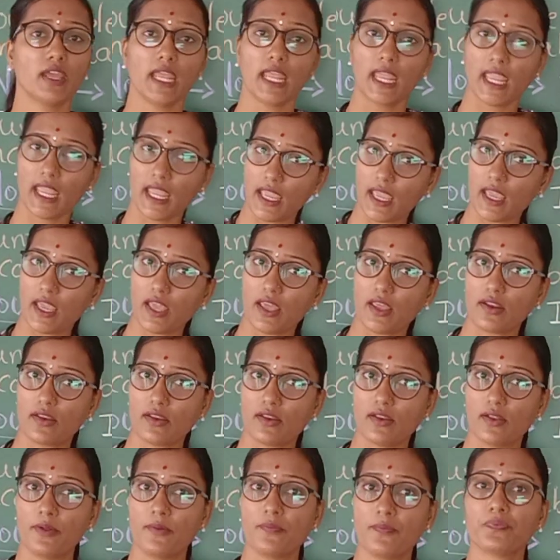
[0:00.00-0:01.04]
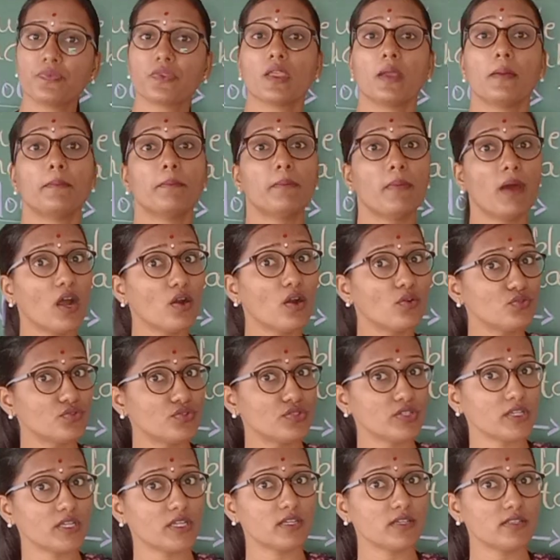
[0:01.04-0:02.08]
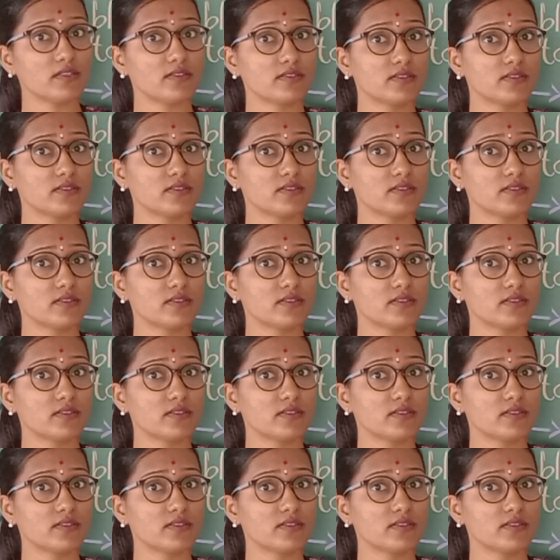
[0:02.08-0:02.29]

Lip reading: air, mountains,